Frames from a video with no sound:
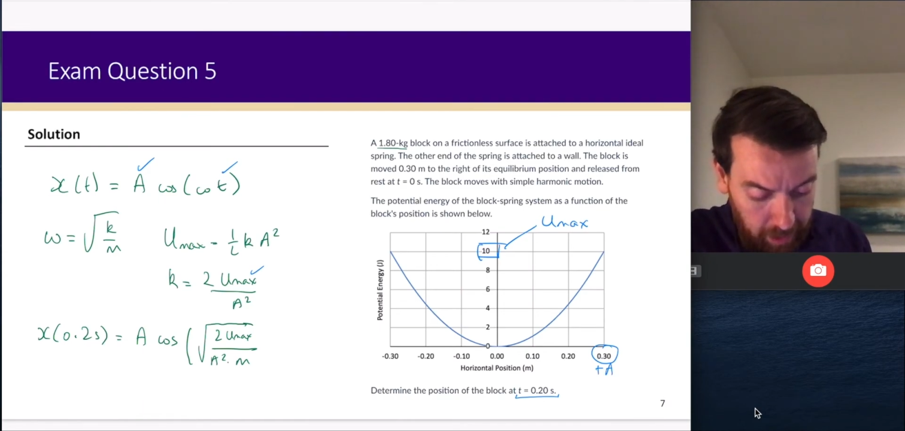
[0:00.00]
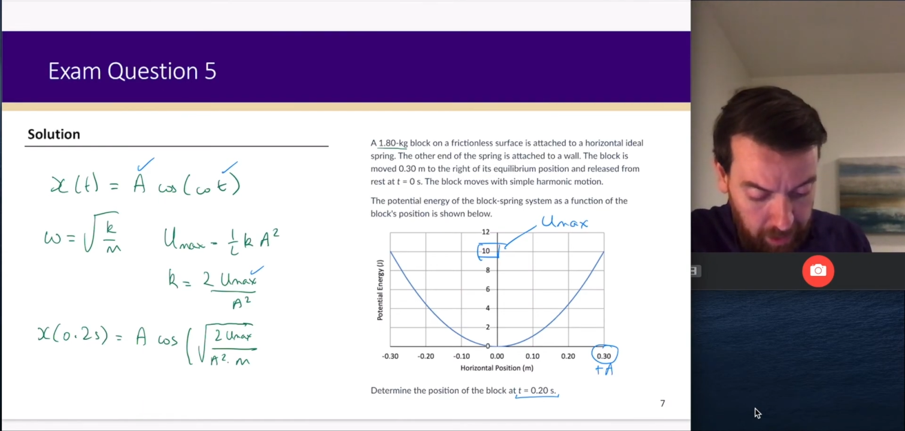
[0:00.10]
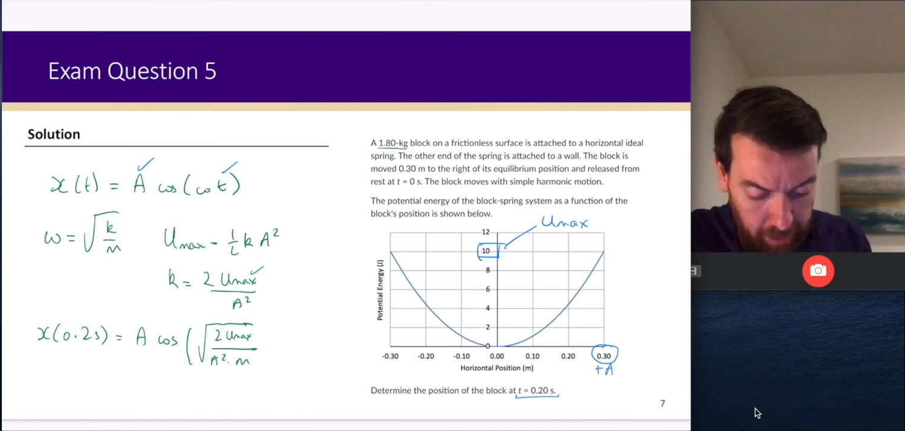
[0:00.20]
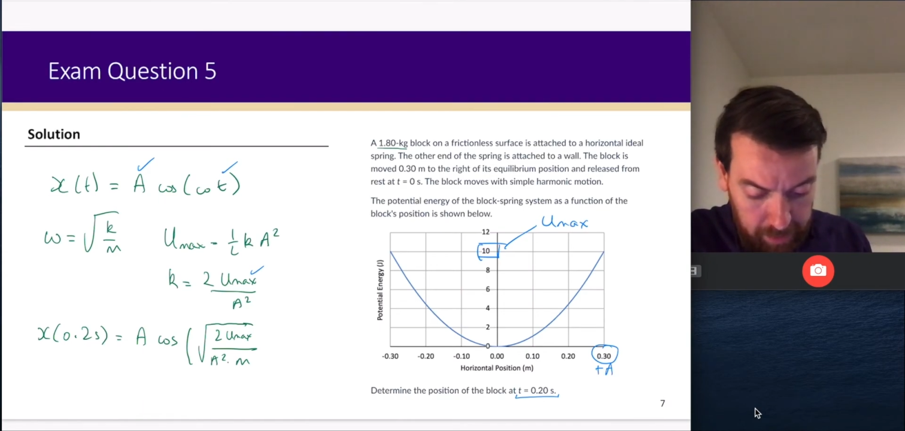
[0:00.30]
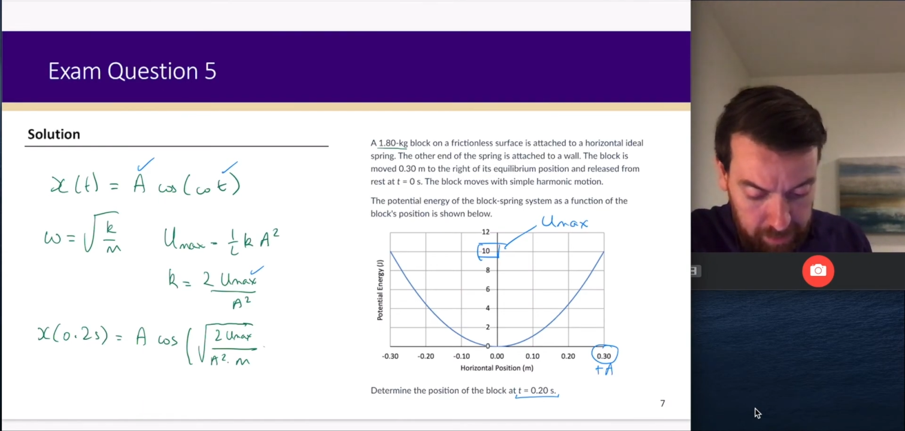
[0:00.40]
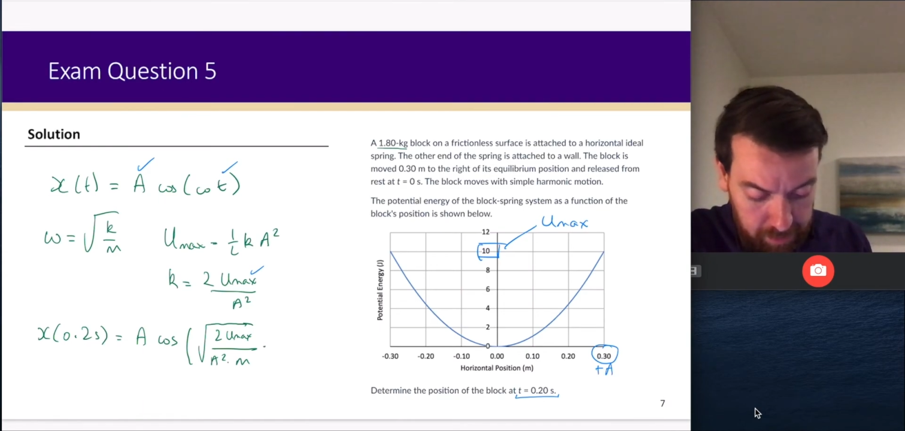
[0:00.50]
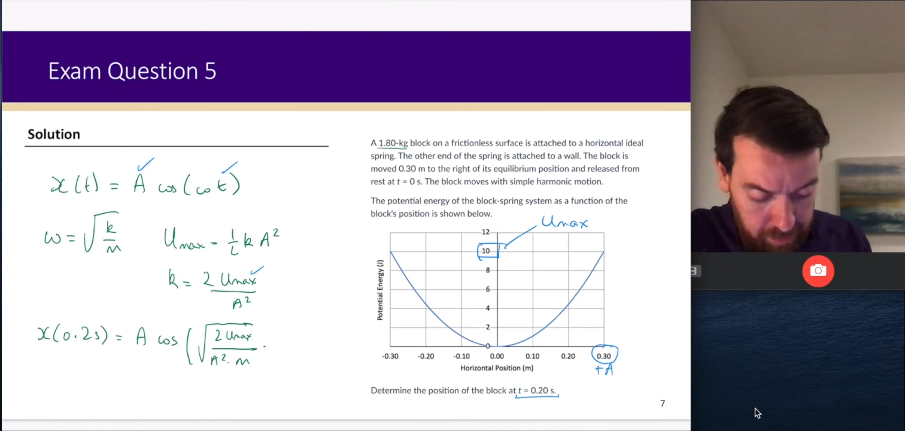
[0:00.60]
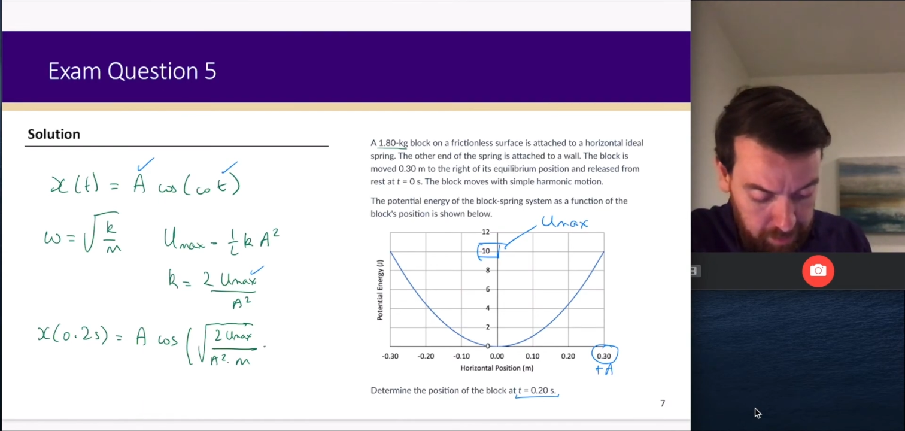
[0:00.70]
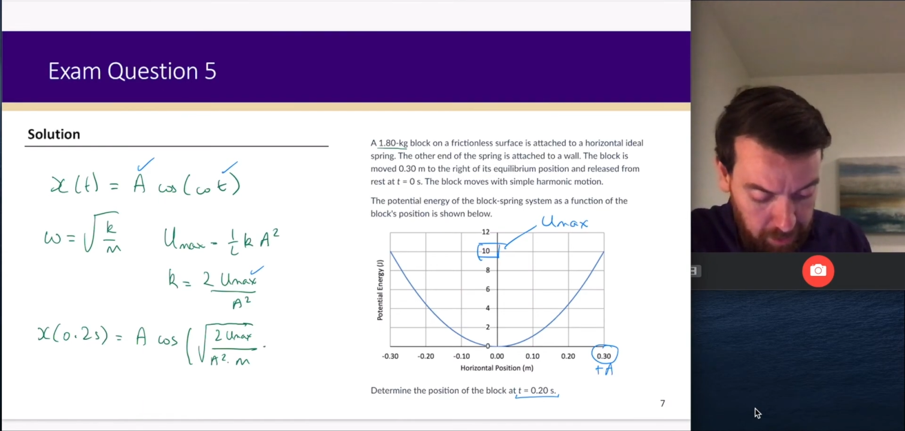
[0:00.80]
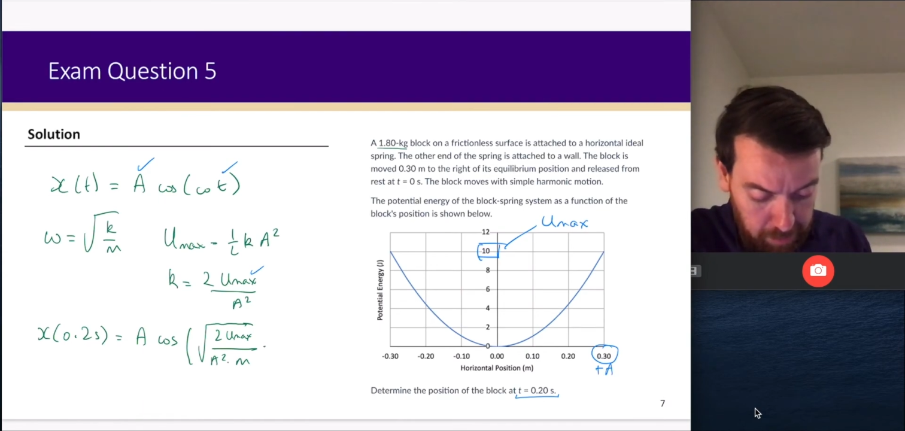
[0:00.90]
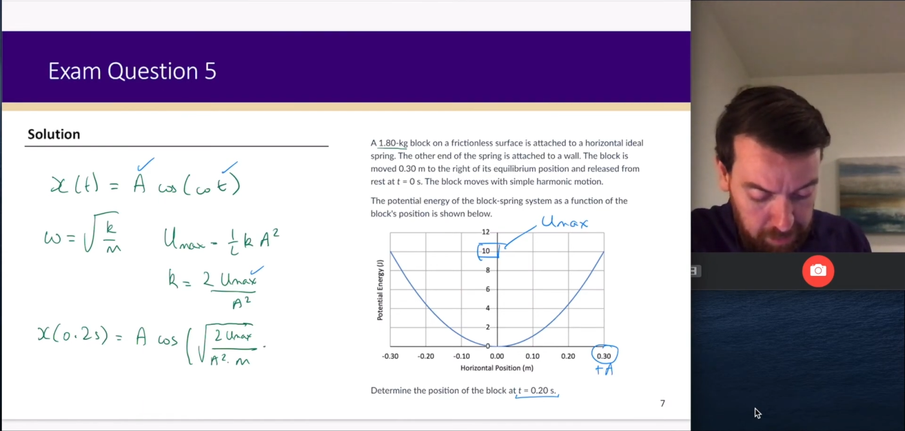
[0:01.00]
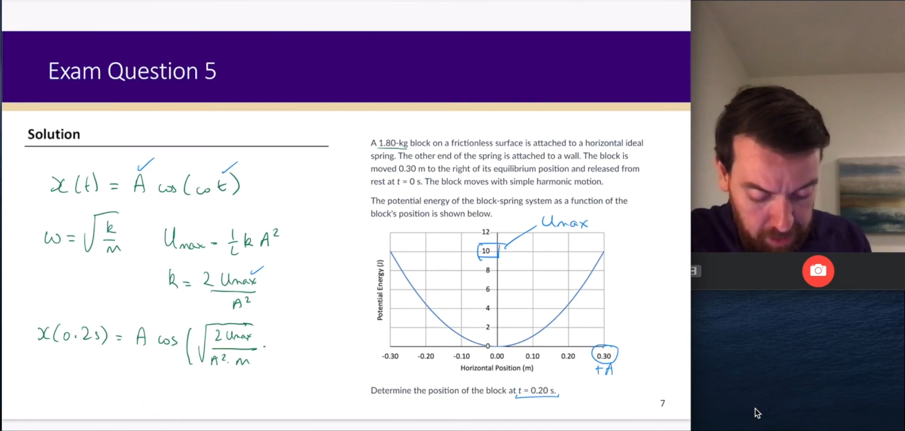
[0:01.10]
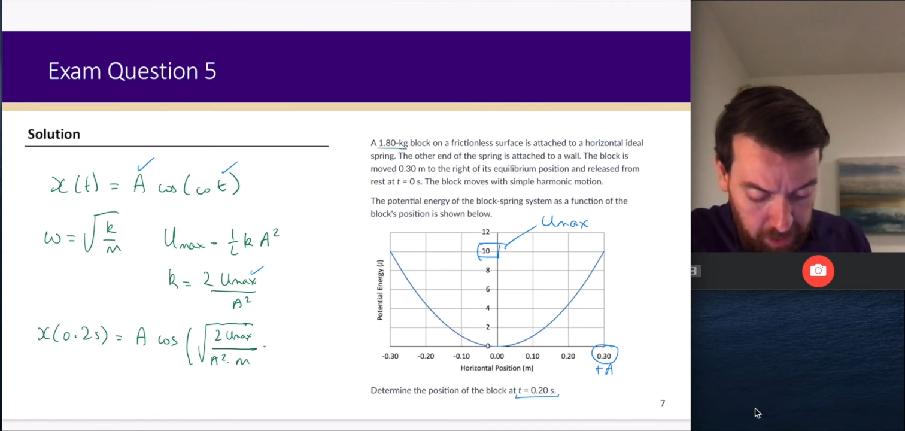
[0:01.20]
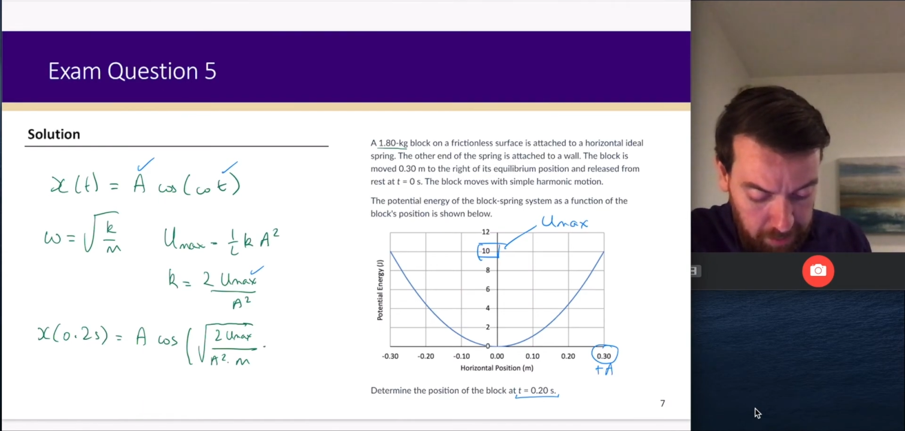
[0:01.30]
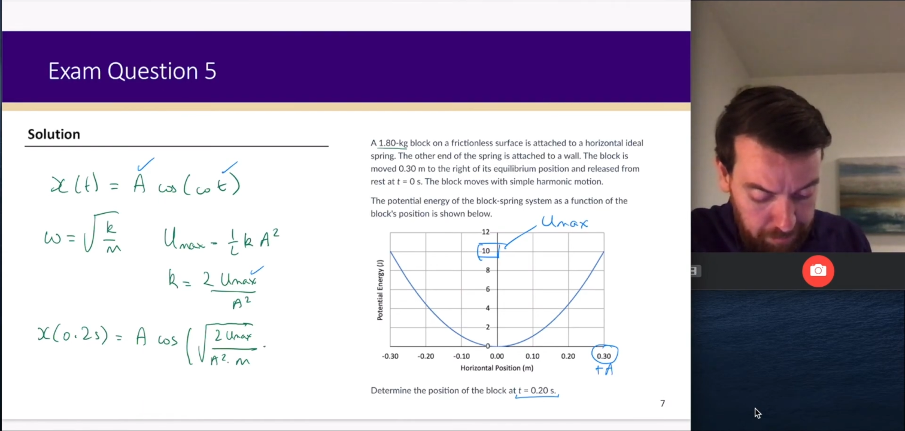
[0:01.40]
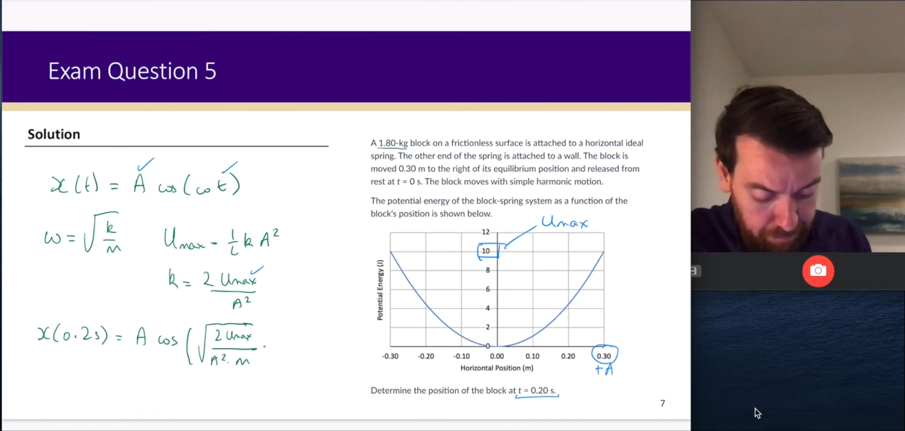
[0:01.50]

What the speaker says: and this is times t,